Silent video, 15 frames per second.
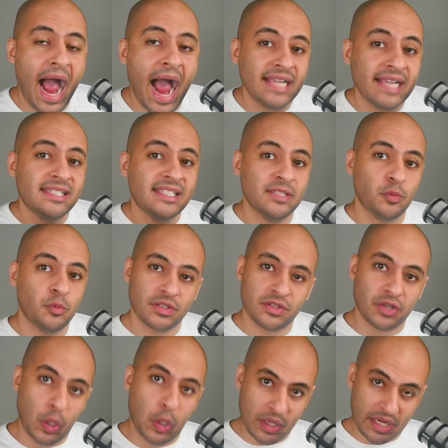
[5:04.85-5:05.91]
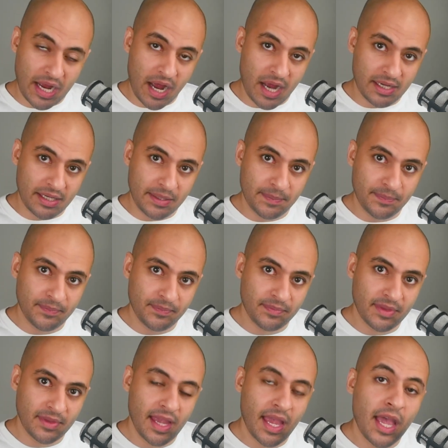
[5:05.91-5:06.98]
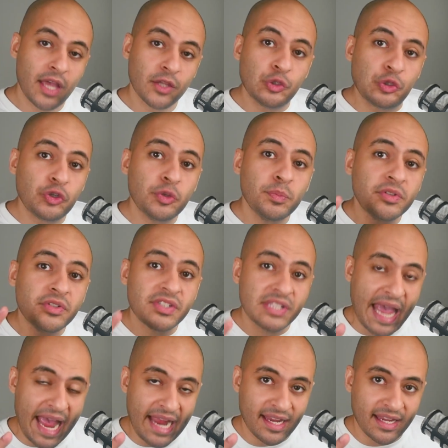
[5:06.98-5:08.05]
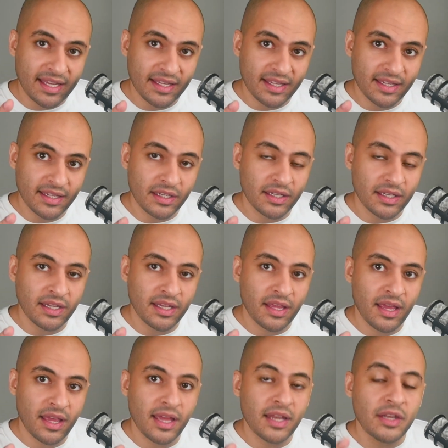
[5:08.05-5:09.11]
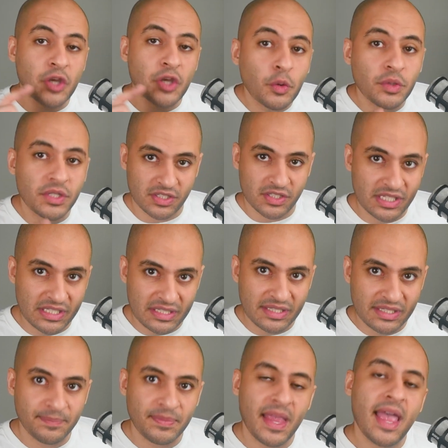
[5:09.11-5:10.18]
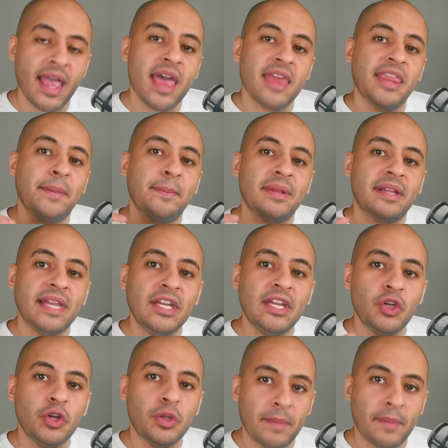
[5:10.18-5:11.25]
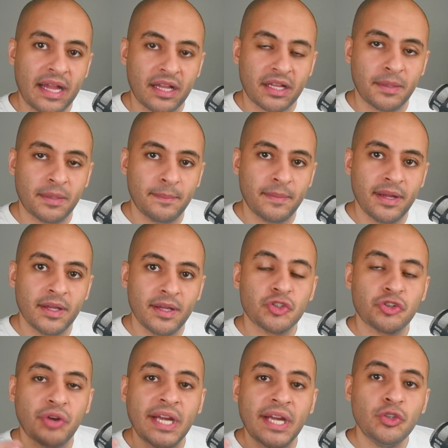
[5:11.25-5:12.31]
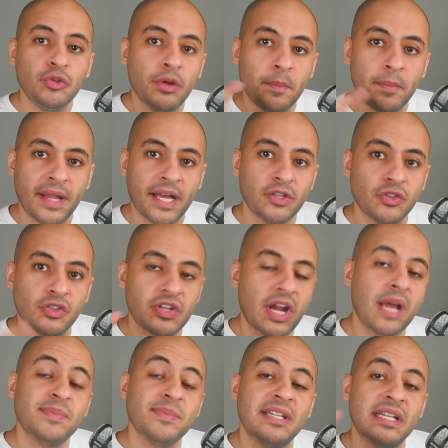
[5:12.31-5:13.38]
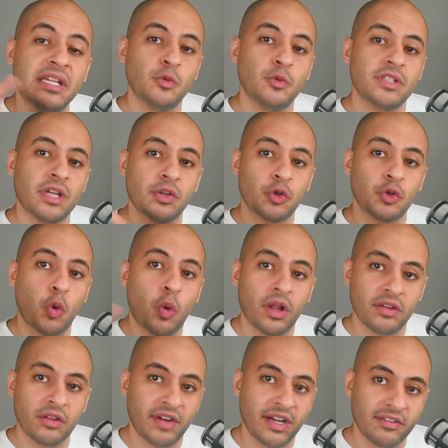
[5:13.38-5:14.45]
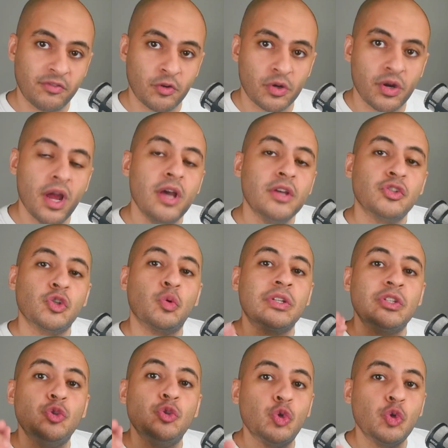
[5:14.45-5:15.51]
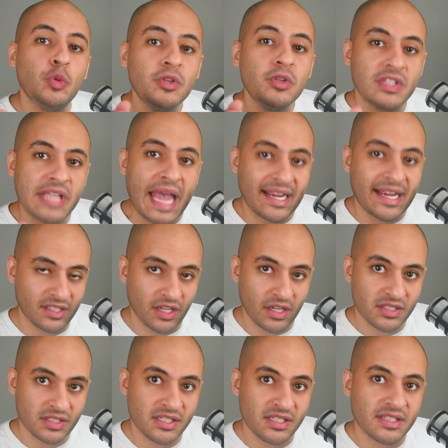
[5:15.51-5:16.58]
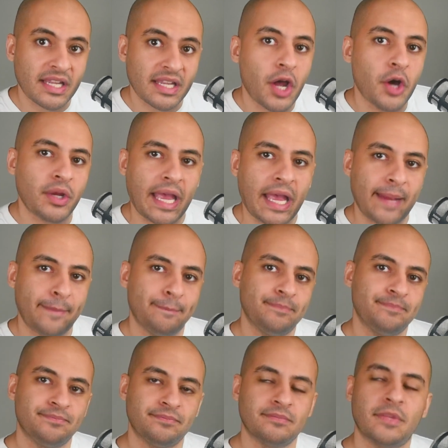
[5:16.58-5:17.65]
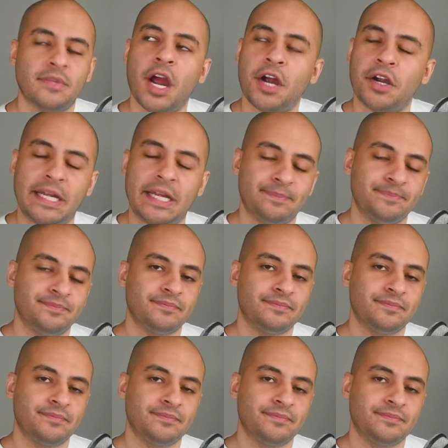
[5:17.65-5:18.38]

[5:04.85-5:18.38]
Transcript: I see what's going on. Zoomer Zach notices that Millennial Malcolm tried to apply to jobs that he was underqualified for. So what Zoomer Zach does is he's like, okay, all right.